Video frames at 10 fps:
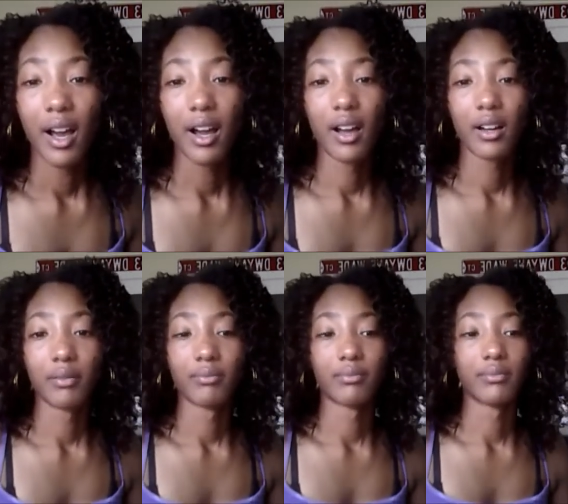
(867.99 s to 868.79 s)

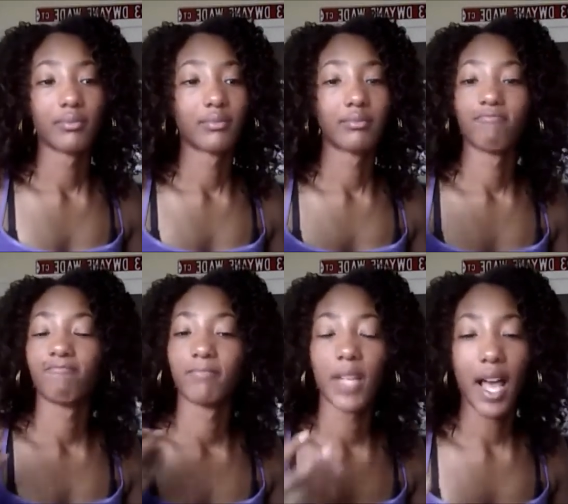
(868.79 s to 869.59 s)
um,
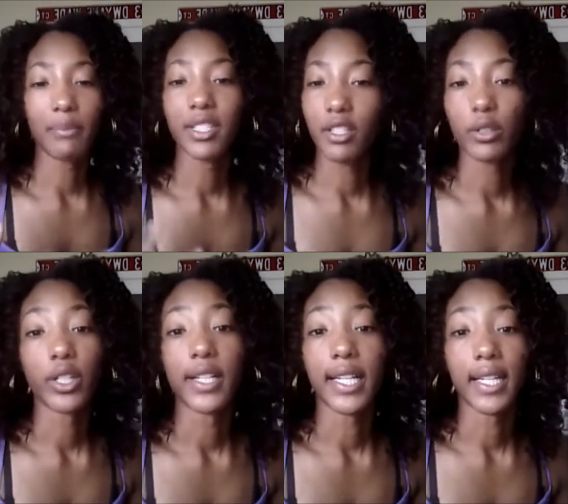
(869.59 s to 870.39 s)
I'm still
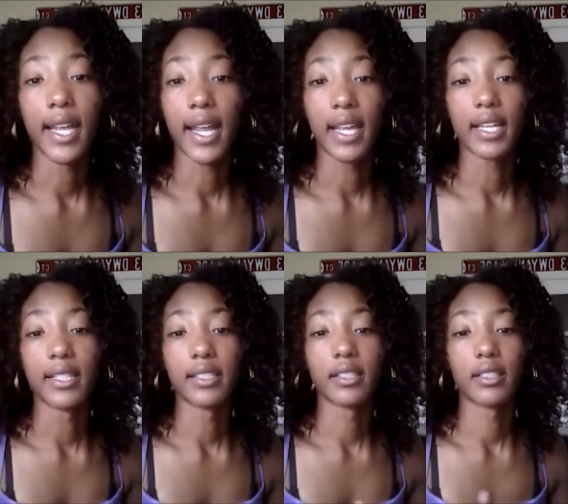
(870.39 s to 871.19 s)
learning
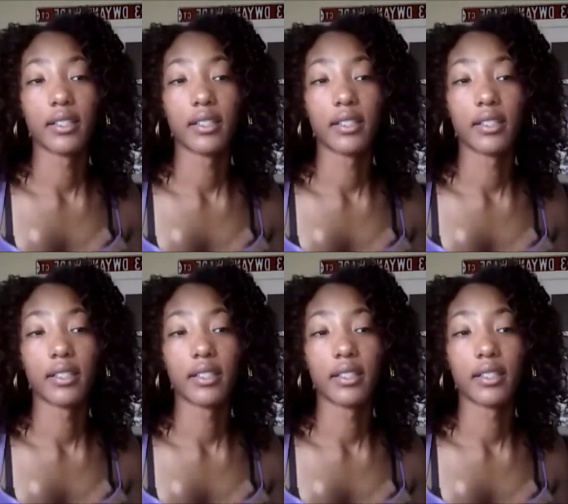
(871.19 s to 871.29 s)
and